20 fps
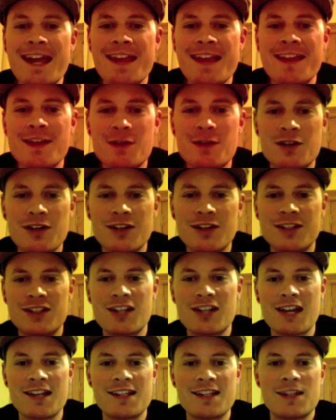They're not going to
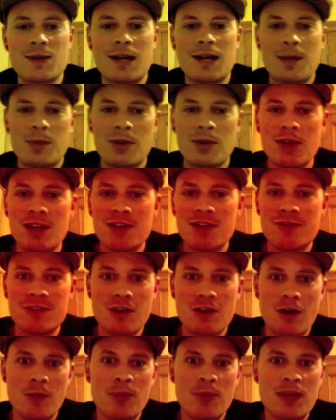chase you up for
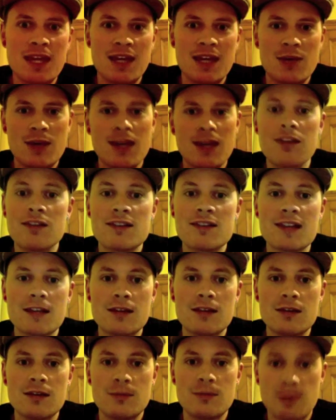not being where you
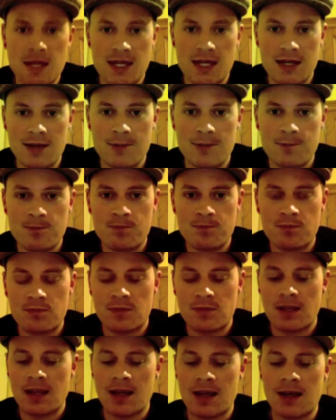said you'd be.
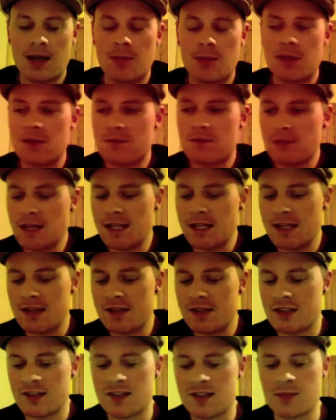It really is
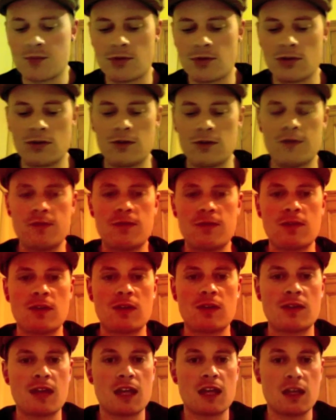just to prove
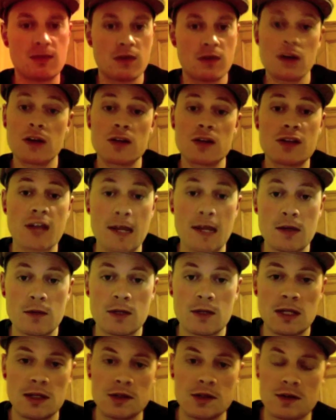that you've got a genuine
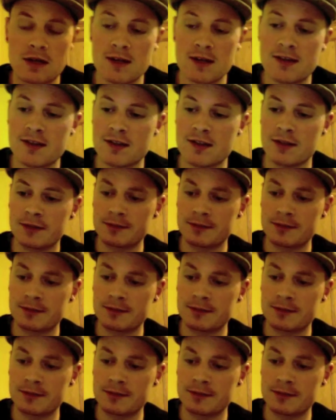interest.